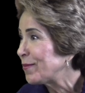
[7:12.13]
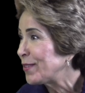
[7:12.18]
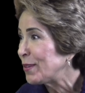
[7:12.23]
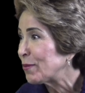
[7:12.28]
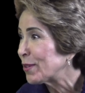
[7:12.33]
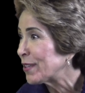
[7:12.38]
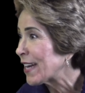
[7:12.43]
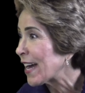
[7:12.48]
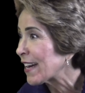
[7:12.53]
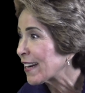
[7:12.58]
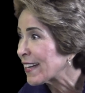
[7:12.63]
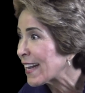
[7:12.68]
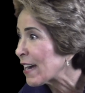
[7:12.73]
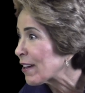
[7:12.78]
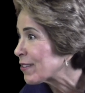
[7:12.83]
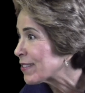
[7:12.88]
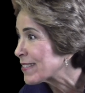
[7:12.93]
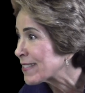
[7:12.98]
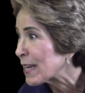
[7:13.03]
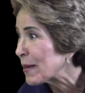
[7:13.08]
we were not
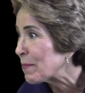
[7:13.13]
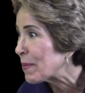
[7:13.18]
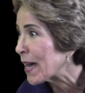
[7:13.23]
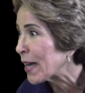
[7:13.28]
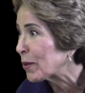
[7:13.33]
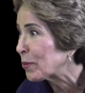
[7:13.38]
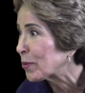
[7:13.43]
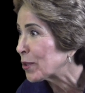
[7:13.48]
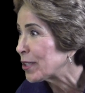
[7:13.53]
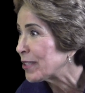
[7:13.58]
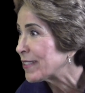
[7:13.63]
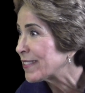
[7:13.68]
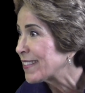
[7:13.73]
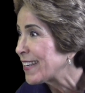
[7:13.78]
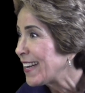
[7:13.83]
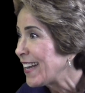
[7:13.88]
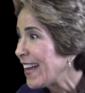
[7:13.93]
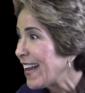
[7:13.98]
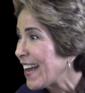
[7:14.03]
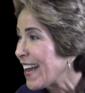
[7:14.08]
allowed to say bad
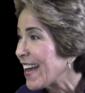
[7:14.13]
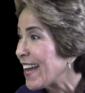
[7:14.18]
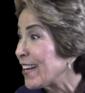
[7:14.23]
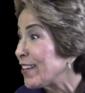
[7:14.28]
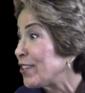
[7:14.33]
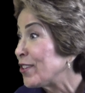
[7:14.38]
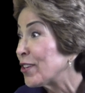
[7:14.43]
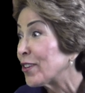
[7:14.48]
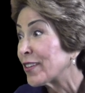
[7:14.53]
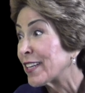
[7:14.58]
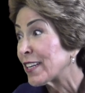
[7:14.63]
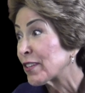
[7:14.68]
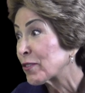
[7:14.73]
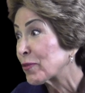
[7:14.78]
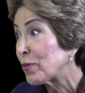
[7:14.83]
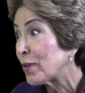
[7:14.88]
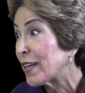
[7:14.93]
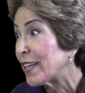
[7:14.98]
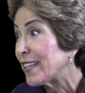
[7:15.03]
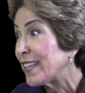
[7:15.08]
words. And
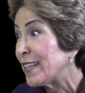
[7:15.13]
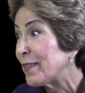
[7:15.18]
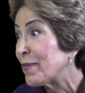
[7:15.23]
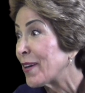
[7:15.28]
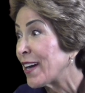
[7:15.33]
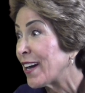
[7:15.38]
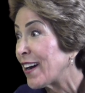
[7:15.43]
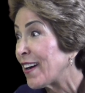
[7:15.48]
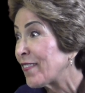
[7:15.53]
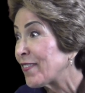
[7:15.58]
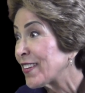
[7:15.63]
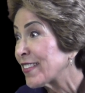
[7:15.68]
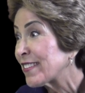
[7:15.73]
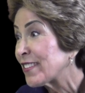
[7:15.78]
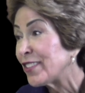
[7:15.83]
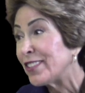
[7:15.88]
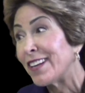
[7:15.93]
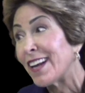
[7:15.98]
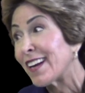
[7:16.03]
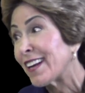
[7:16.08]
guess what? In my
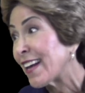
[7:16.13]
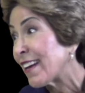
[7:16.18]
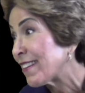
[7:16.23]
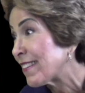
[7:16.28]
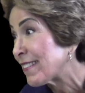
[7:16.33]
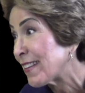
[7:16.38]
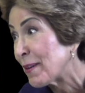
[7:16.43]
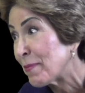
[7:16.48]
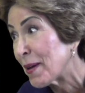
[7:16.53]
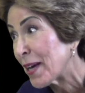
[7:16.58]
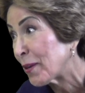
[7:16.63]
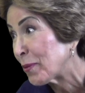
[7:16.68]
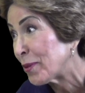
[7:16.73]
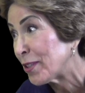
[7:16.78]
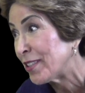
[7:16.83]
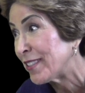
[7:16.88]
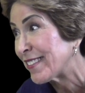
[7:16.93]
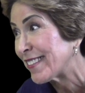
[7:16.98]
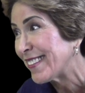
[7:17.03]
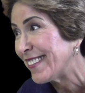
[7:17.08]
office, you're not allowed to say bad
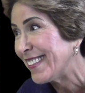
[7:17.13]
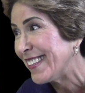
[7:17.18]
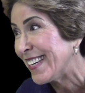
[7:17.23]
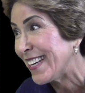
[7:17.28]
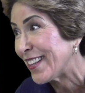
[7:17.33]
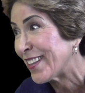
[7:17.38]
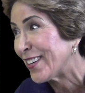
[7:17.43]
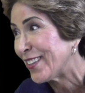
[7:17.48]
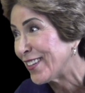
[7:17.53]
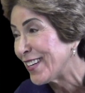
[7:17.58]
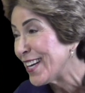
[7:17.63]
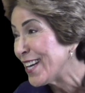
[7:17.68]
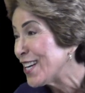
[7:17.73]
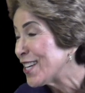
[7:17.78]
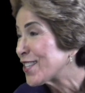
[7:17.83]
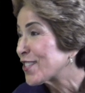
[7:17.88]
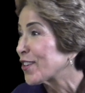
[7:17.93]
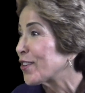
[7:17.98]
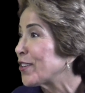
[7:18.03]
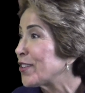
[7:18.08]
words either.
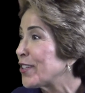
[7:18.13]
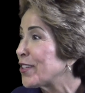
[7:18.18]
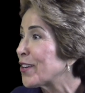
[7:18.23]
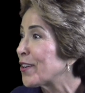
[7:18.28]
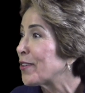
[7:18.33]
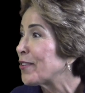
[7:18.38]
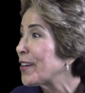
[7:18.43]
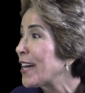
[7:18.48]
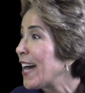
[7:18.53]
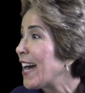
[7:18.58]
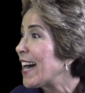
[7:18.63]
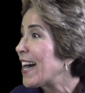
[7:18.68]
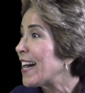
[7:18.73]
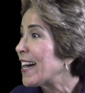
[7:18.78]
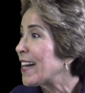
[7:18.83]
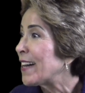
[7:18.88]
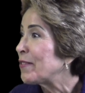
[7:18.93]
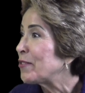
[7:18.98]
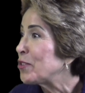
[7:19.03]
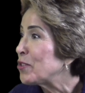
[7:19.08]
So
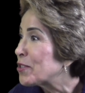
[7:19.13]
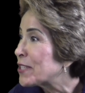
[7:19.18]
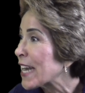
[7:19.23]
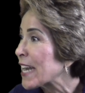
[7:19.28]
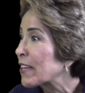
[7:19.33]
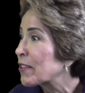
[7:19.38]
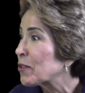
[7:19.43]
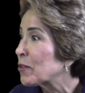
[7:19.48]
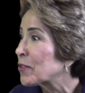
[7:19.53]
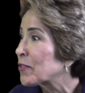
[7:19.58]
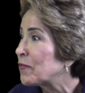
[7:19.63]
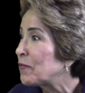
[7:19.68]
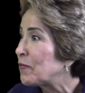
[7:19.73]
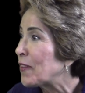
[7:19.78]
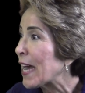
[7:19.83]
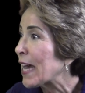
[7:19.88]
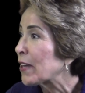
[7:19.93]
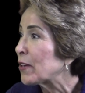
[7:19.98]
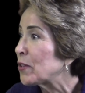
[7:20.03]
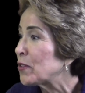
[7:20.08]
you take those
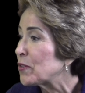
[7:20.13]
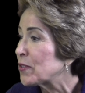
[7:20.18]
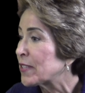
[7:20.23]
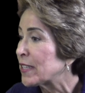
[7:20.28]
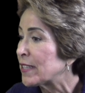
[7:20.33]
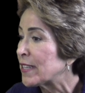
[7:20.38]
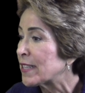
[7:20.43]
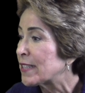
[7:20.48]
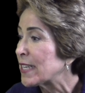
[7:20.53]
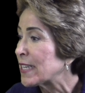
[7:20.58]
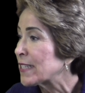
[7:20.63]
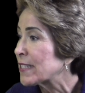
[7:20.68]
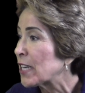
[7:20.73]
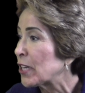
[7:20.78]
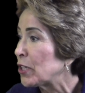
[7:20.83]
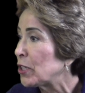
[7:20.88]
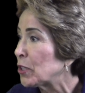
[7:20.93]
values and the things